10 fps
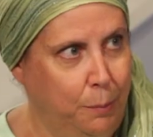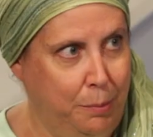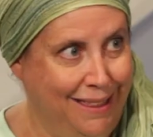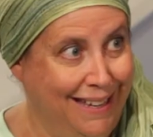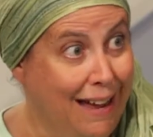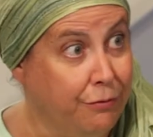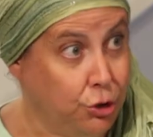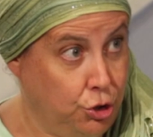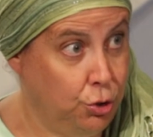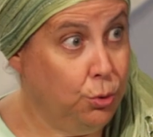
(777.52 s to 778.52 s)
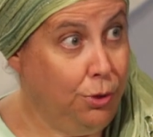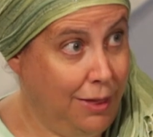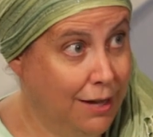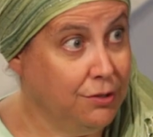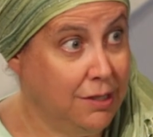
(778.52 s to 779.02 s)
would be that after
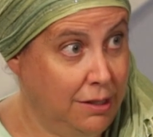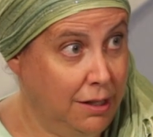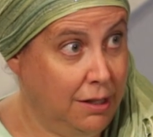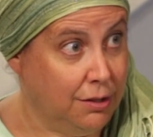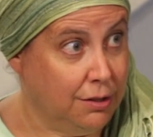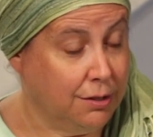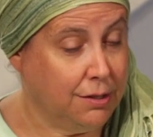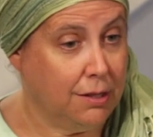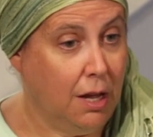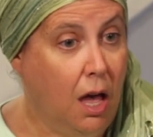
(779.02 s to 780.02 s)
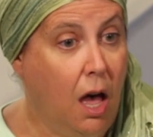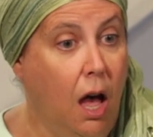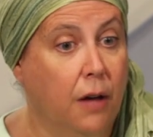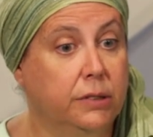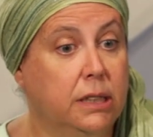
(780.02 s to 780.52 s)
2,000 years
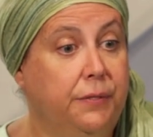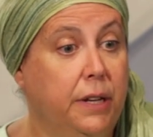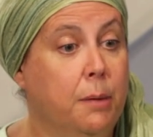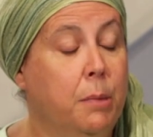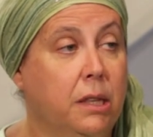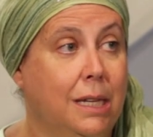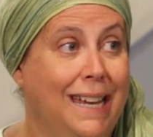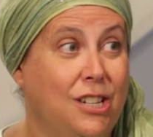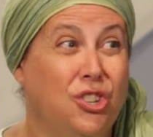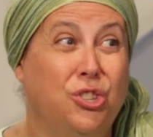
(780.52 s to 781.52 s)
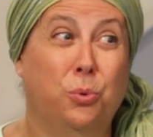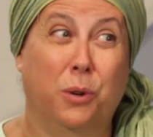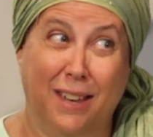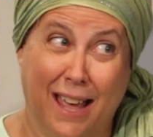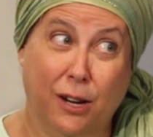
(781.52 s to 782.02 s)
of living among the nations who
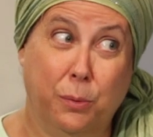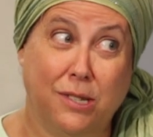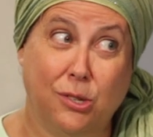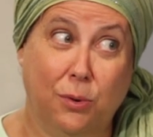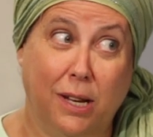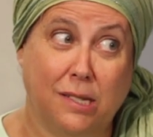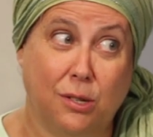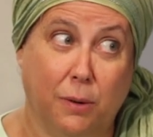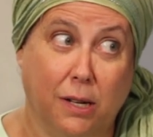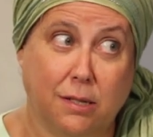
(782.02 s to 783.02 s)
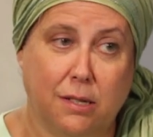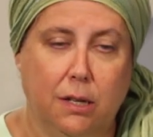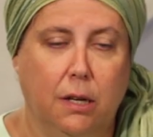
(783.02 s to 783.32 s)
were not always so nice to us,